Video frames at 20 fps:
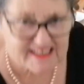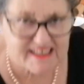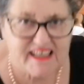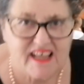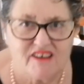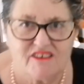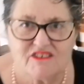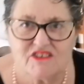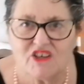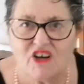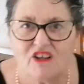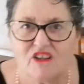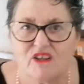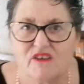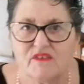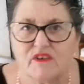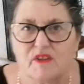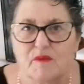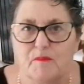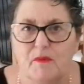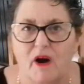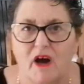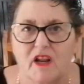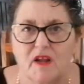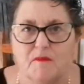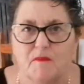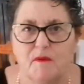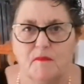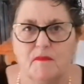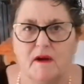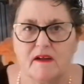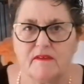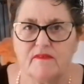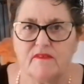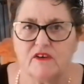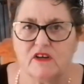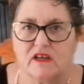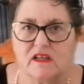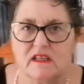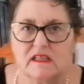Now it's all over the bottom of my
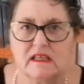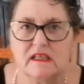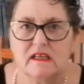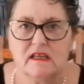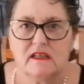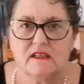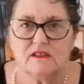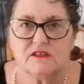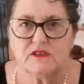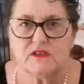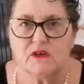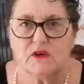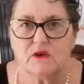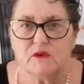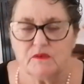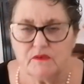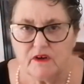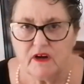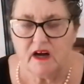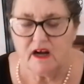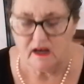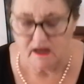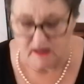foot. So